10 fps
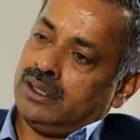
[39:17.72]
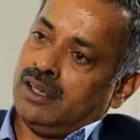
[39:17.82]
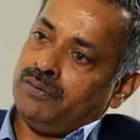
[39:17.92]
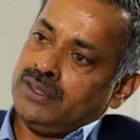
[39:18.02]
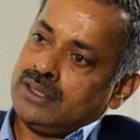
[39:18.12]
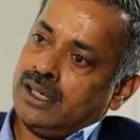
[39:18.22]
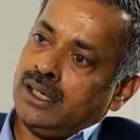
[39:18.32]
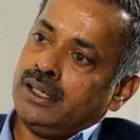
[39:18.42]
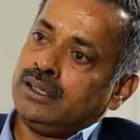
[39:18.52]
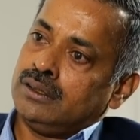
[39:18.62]
AMFI
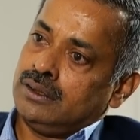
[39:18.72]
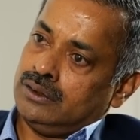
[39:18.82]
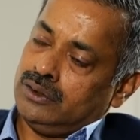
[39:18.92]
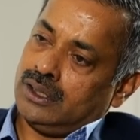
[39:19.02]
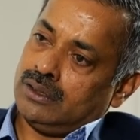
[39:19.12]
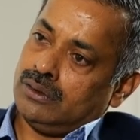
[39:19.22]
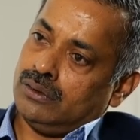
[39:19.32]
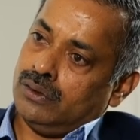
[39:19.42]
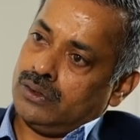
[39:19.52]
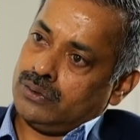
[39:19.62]
site, you can
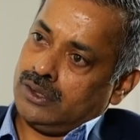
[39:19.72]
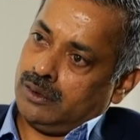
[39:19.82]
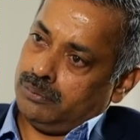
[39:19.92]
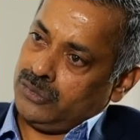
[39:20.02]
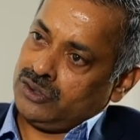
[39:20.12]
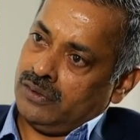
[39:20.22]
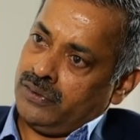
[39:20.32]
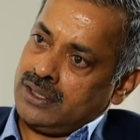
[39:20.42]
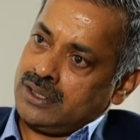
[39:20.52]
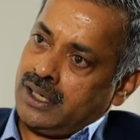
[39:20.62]
go to a mutual
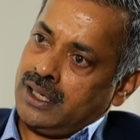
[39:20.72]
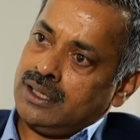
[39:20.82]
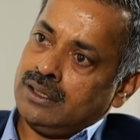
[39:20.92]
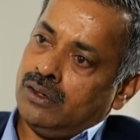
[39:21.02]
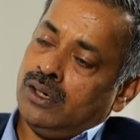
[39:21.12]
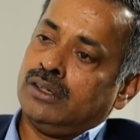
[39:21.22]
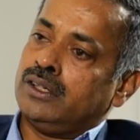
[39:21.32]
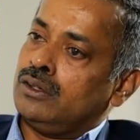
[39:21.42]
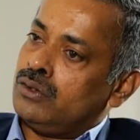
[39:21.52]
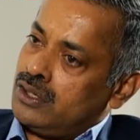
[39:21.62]
fund site, or you
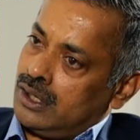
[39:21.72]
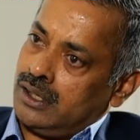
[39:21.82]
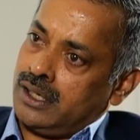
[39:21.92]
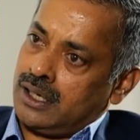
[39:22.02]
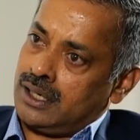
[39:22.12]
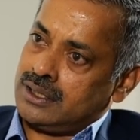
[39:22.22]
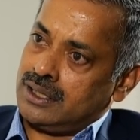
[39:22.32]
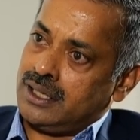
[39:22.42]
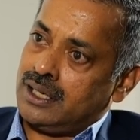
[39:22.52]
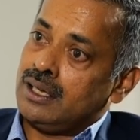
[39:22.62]
can go to a regulator and say
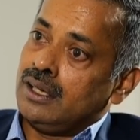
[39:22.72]
that,